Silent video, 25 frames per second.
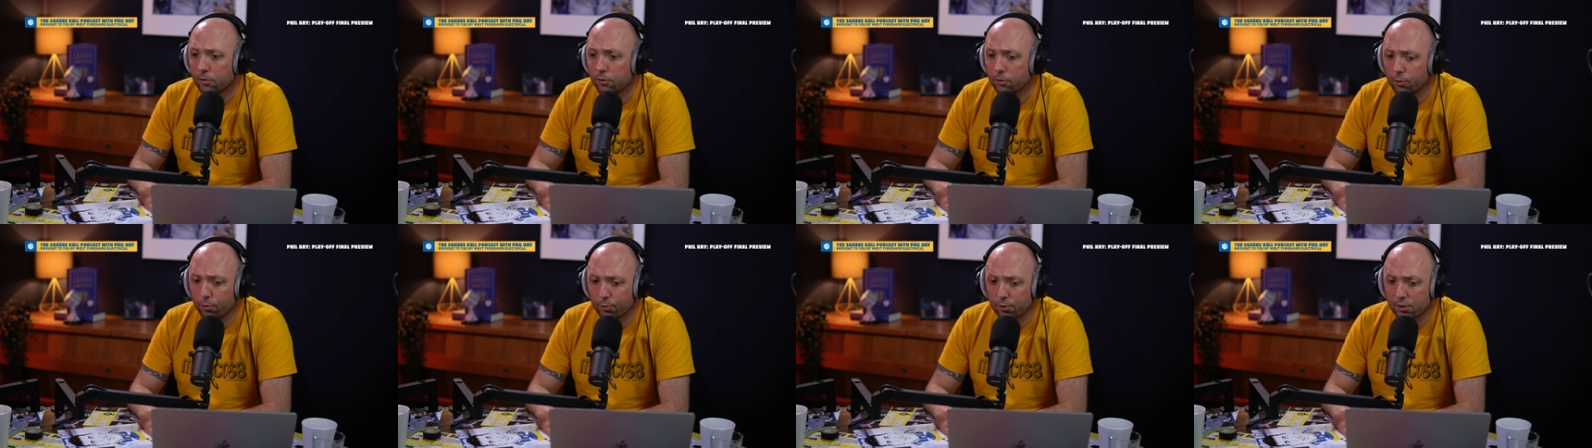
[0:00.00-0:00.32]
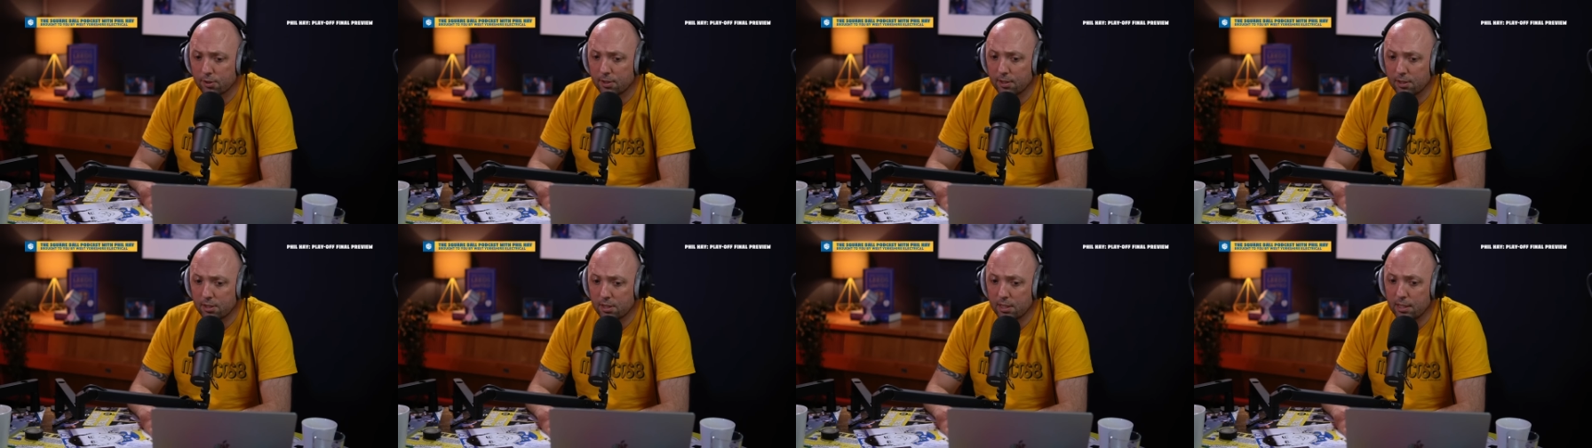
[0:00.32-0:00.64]

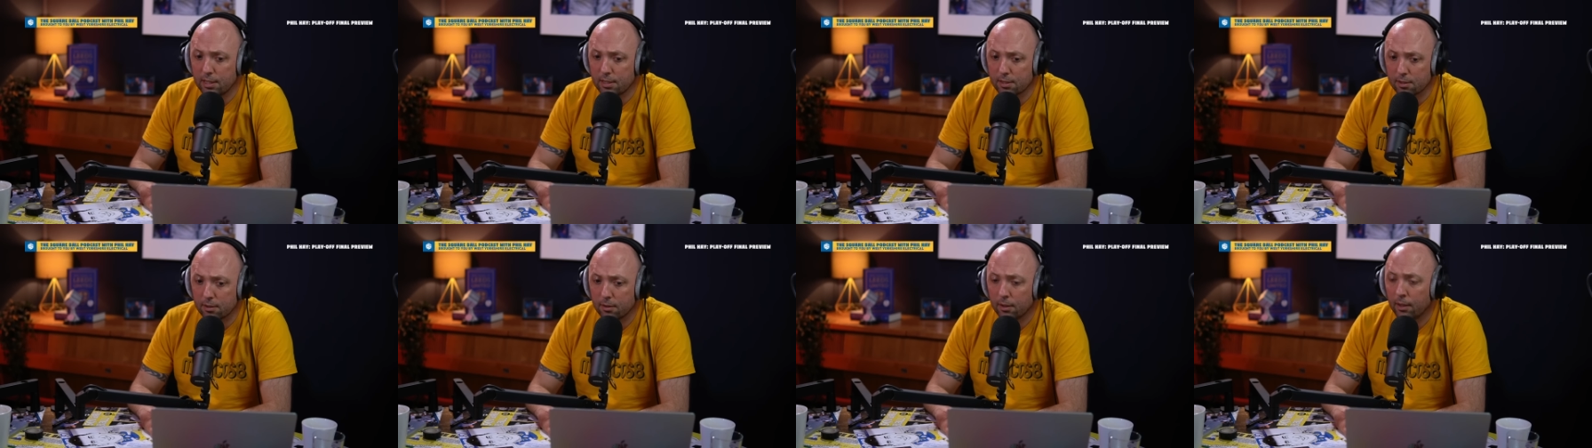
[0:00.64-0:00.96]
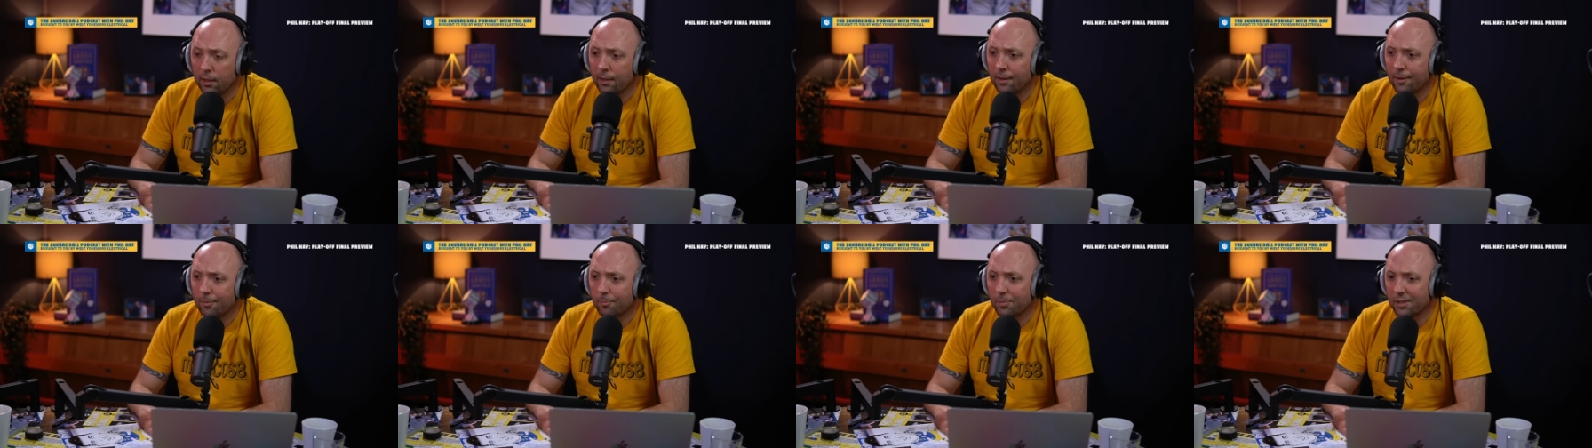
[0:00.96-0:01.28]
course of the season,
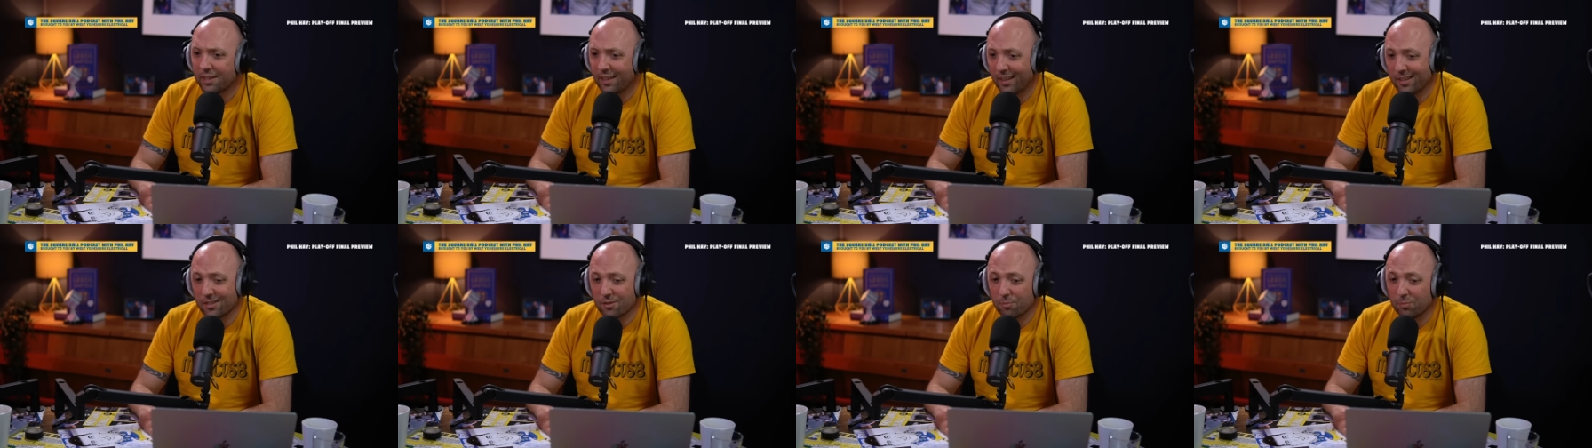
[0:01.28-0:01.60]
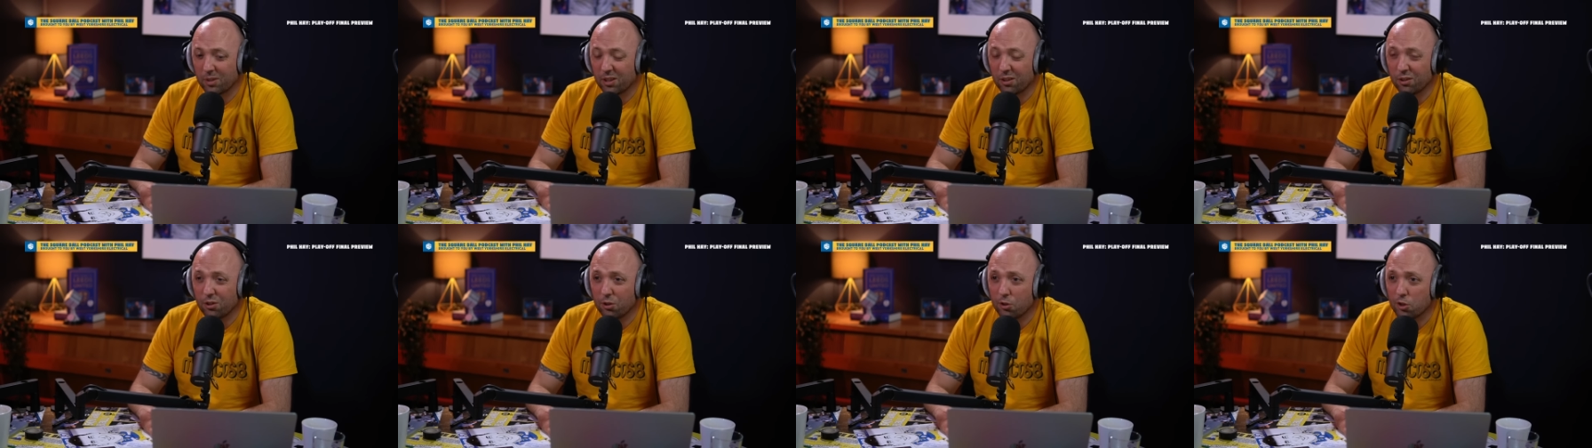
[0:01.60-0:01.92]
but there hasn't
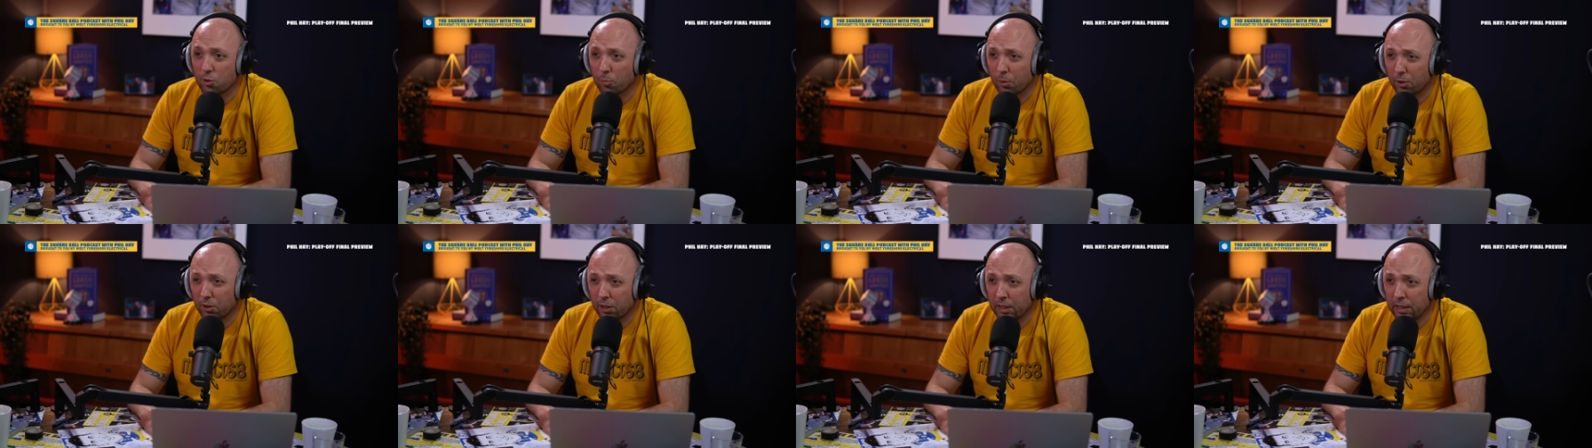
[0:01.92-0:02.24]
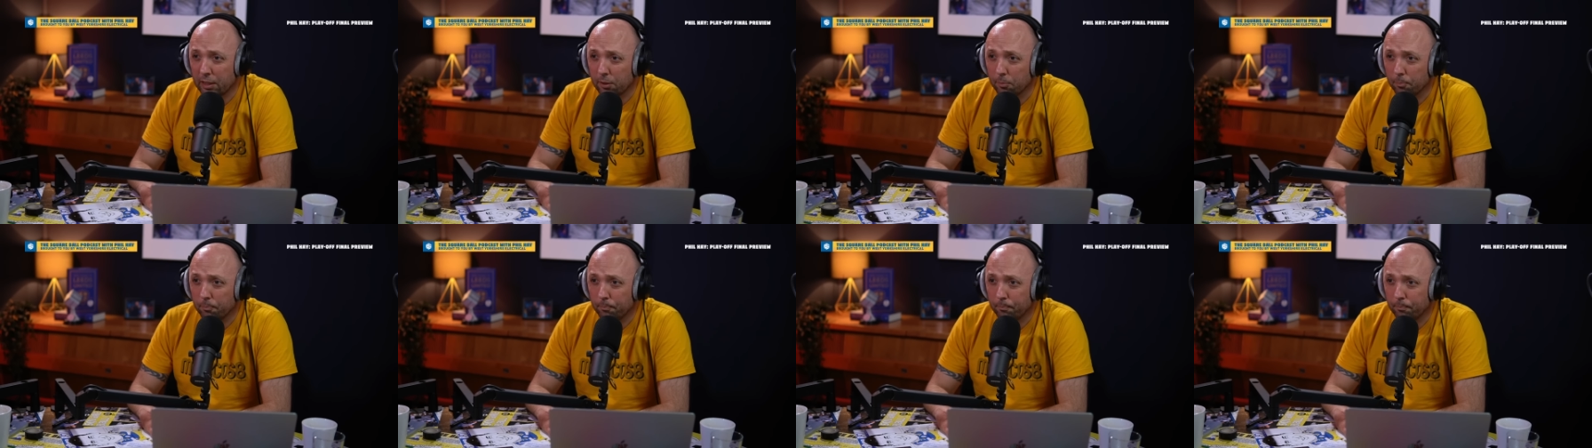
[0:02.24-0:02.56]
been a huge amount in it.